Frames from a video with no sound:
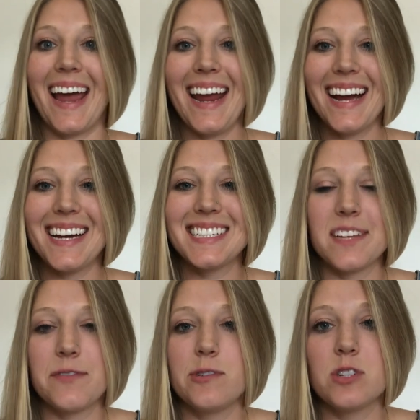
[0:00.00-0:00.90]
Hey
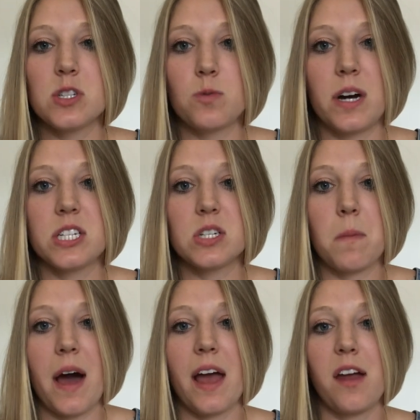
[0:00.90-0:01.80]
guys, if you just watched
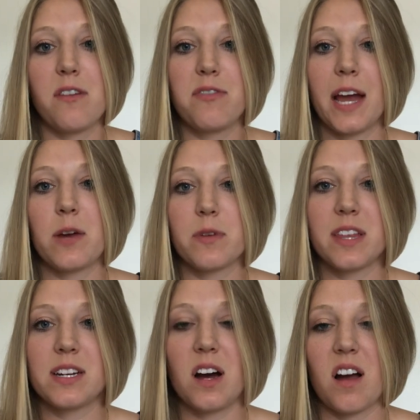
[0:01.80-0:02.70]
my flying with
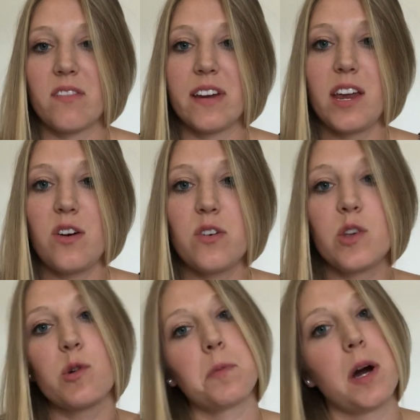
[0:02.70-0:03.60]
a dog video,
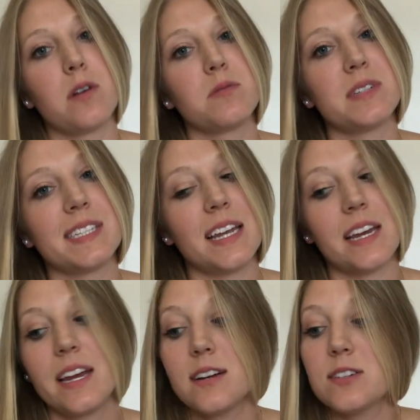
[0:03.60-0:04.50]
you were probably sent
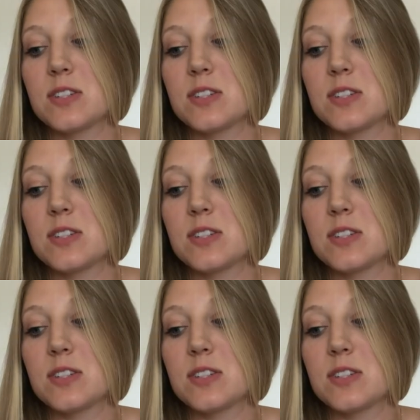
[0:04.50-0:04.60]
here.